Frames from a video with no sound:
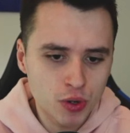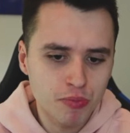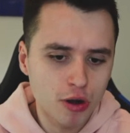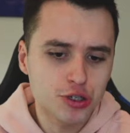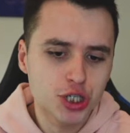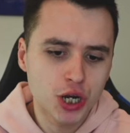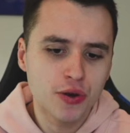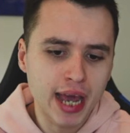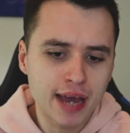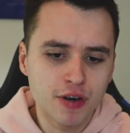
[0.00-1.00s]
And Pochettino
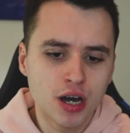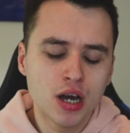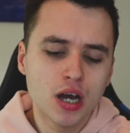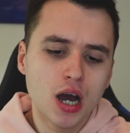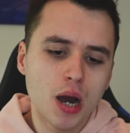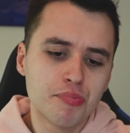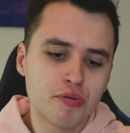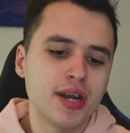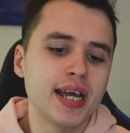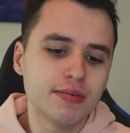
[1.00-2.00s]
gave a
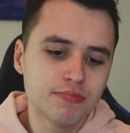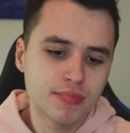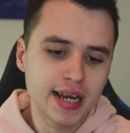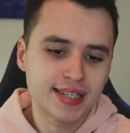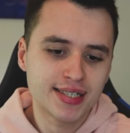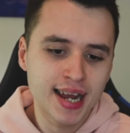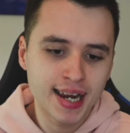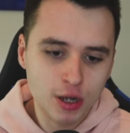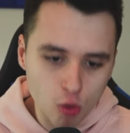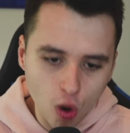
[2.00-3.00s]
brilliant
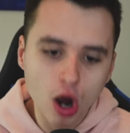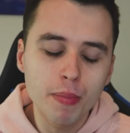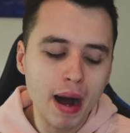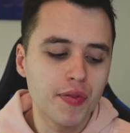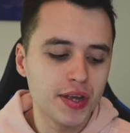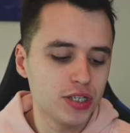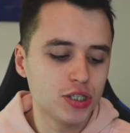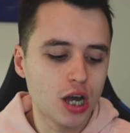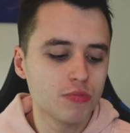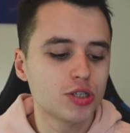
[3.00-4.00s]
extended quote about this in
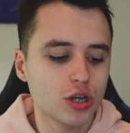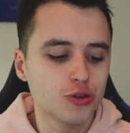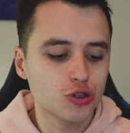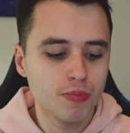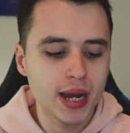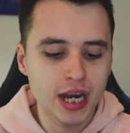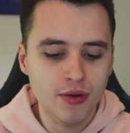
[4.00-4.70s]
terms of social media.